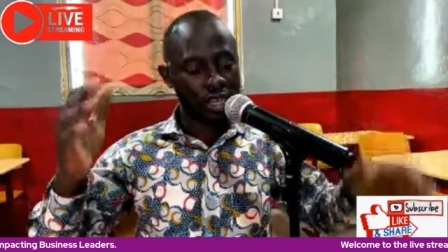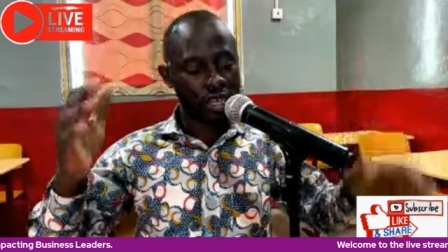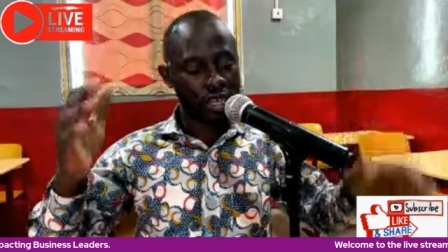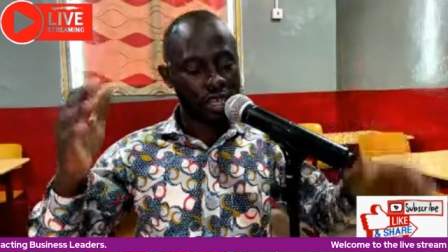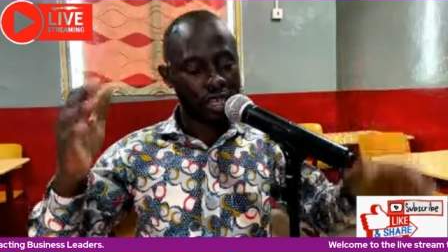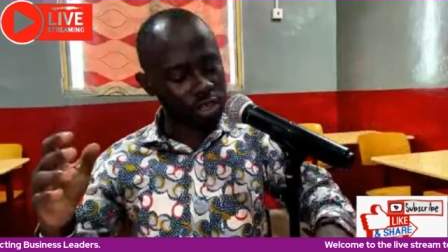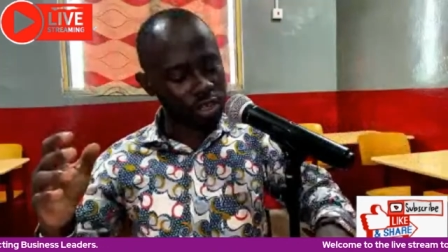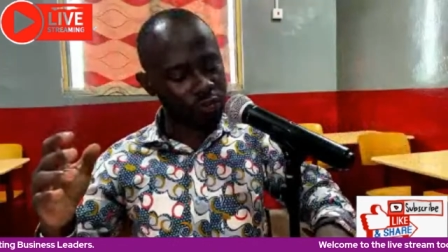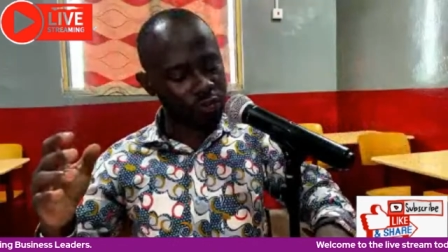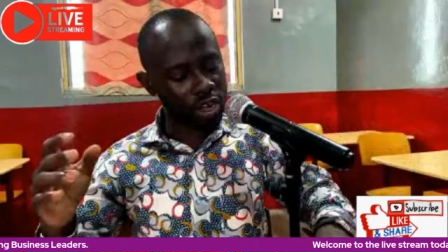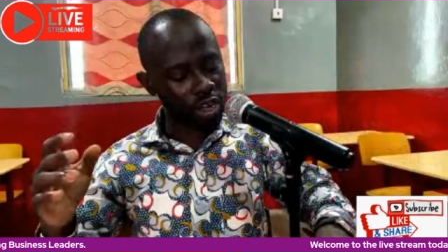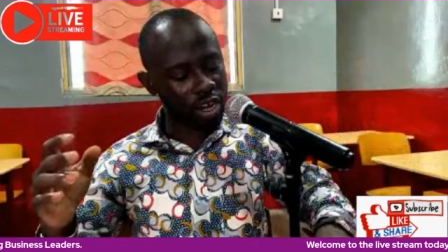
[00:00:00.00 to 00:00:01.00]

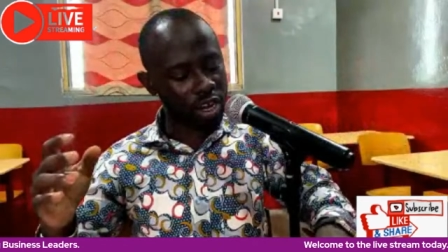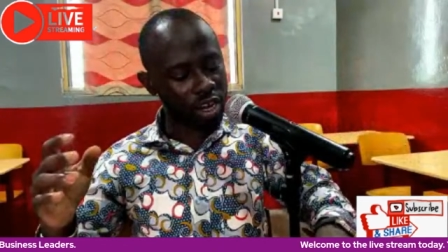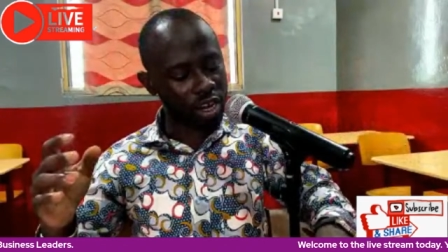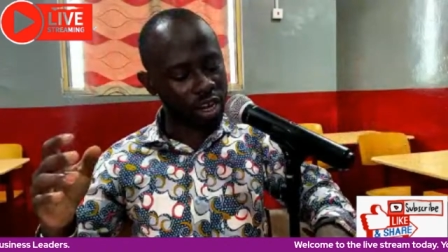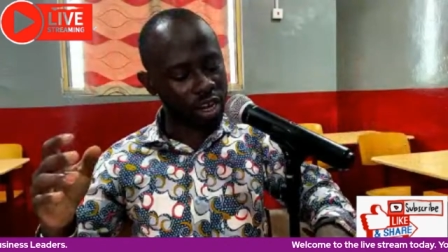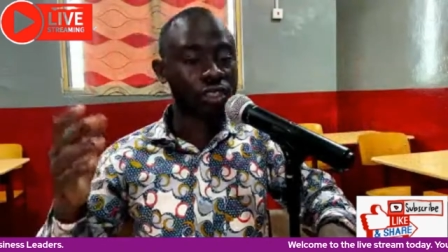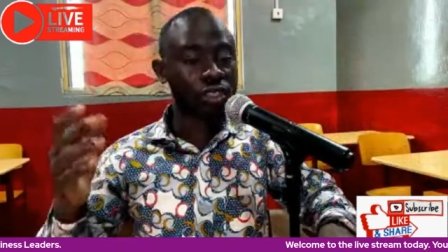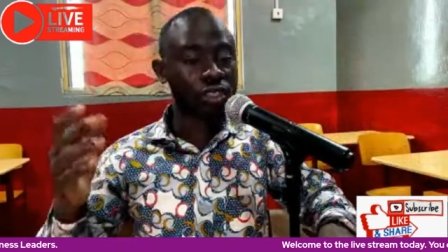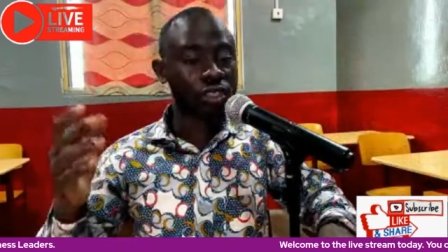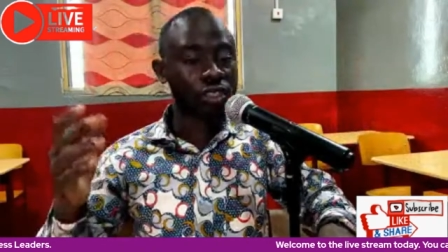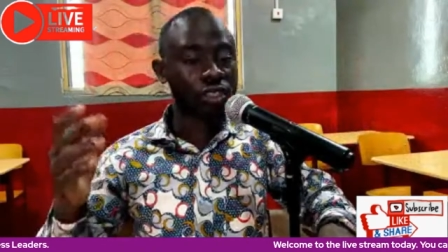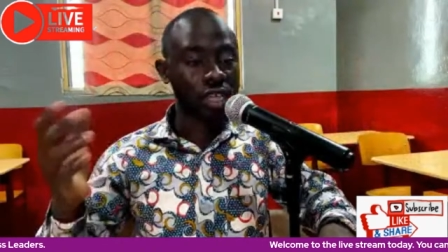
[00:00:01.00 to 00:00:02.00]
evaluation of financial
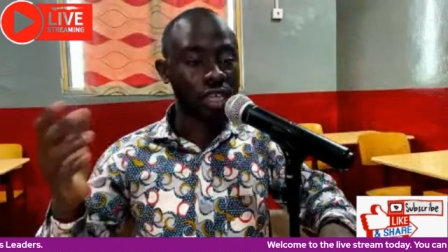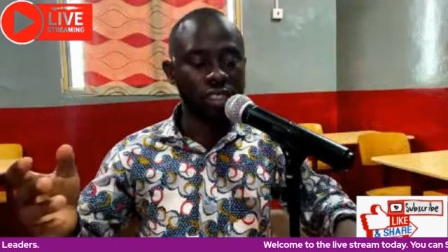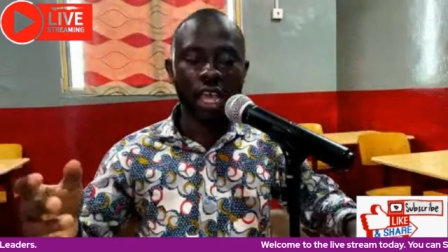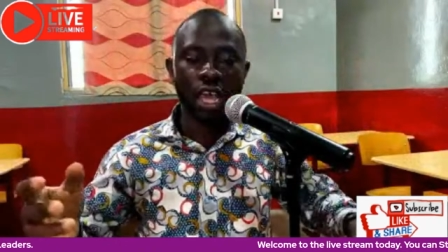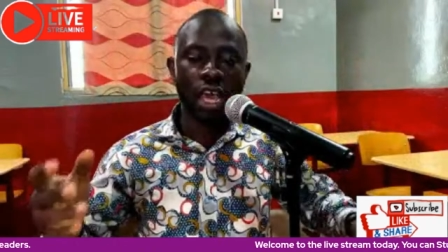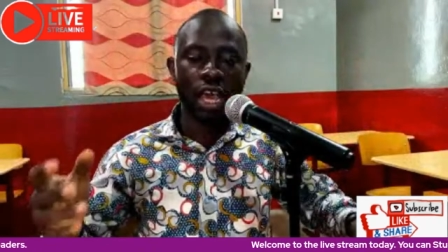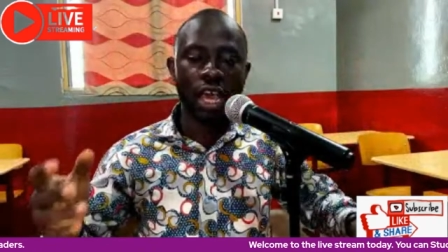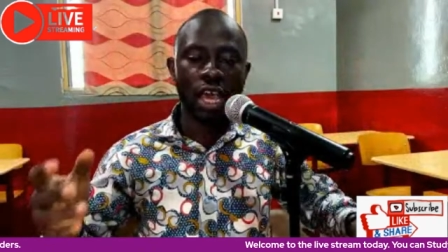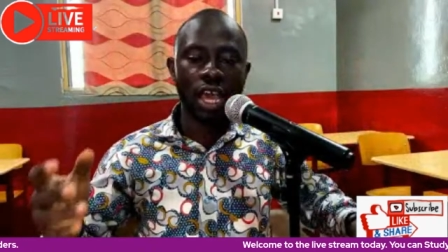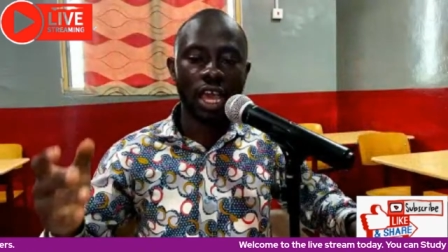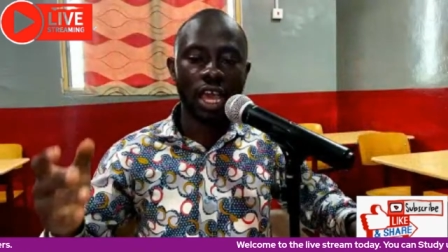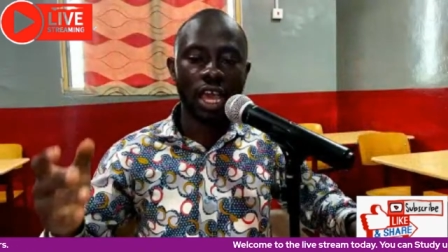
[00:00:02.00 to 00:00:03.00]
statements
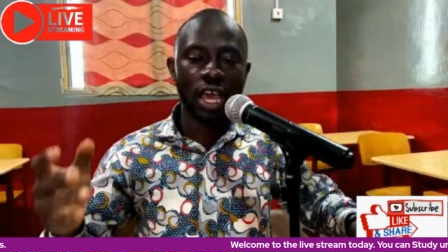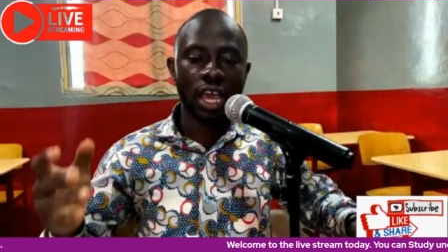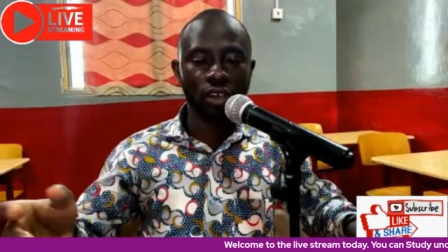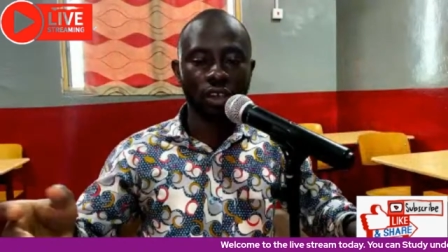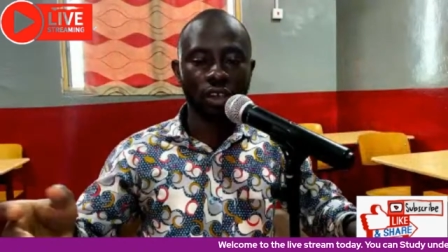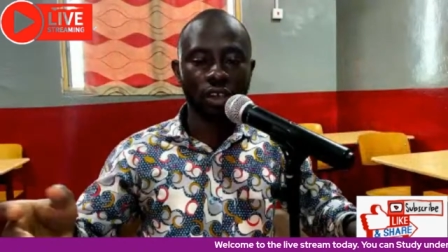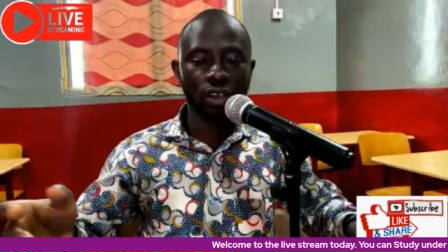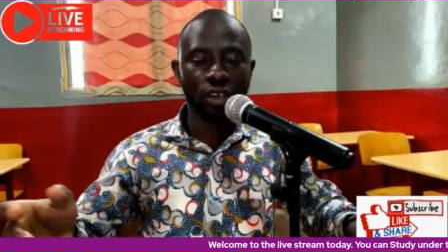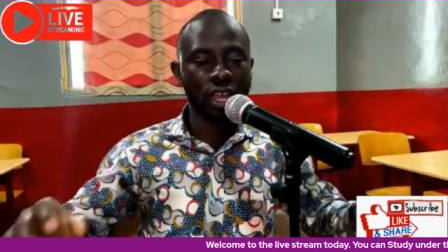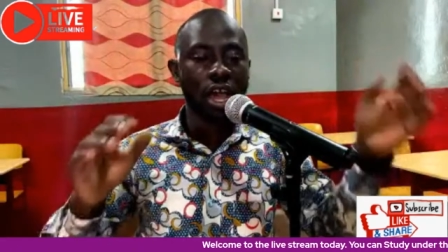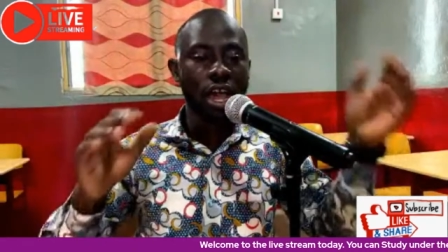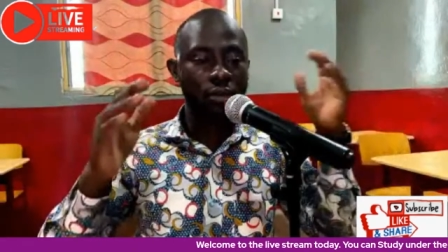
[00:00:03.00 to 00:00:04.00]
and looking at
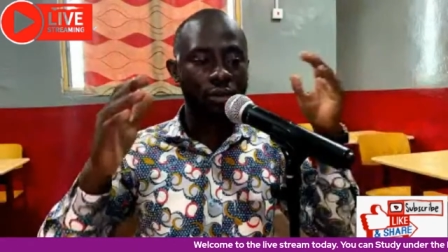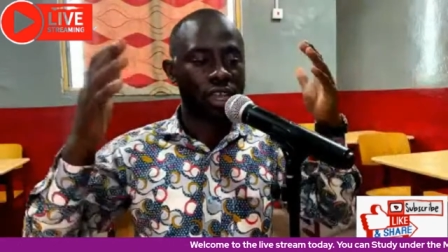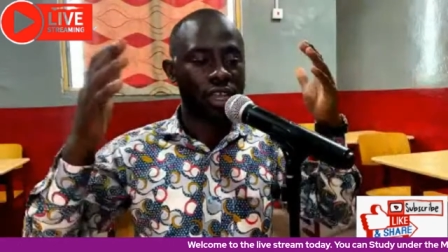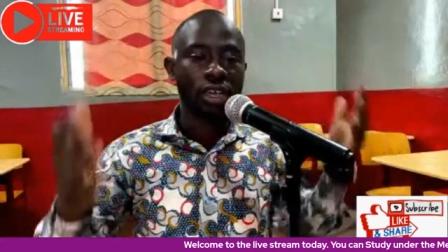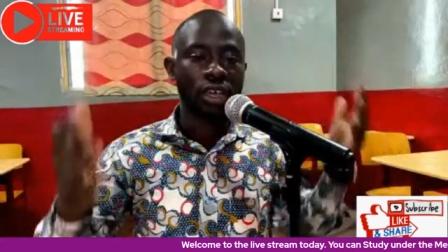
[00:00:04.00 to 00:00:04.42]
how we can